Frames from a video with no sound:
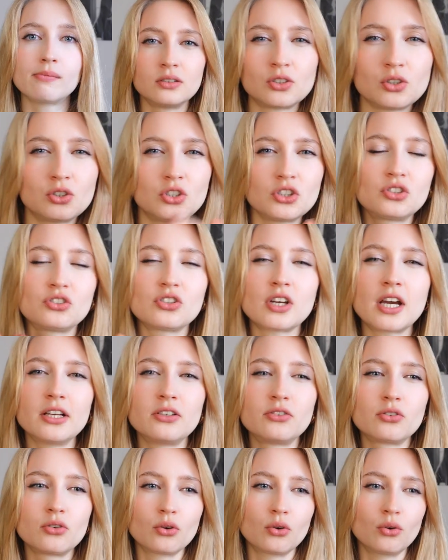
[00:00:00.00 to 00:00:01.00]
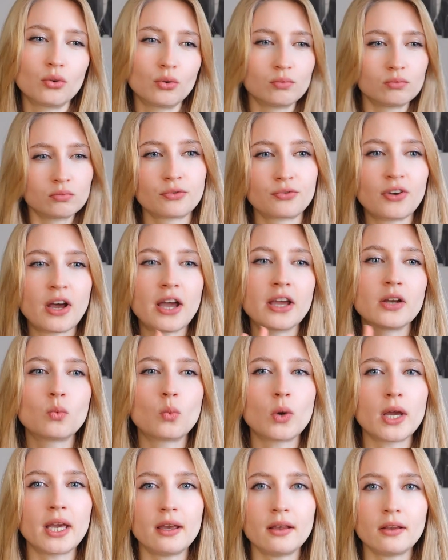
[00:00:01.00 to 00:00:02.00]
So just try to find
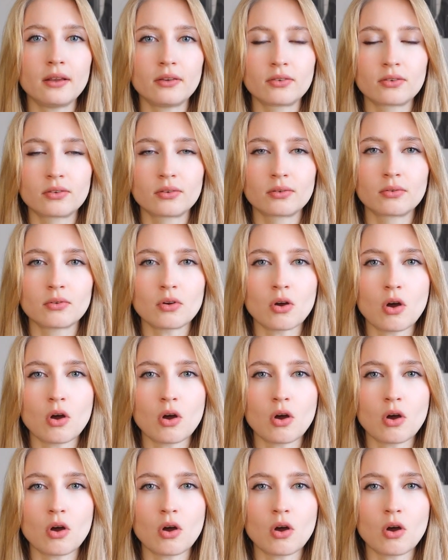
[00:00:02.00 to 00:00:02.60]
ways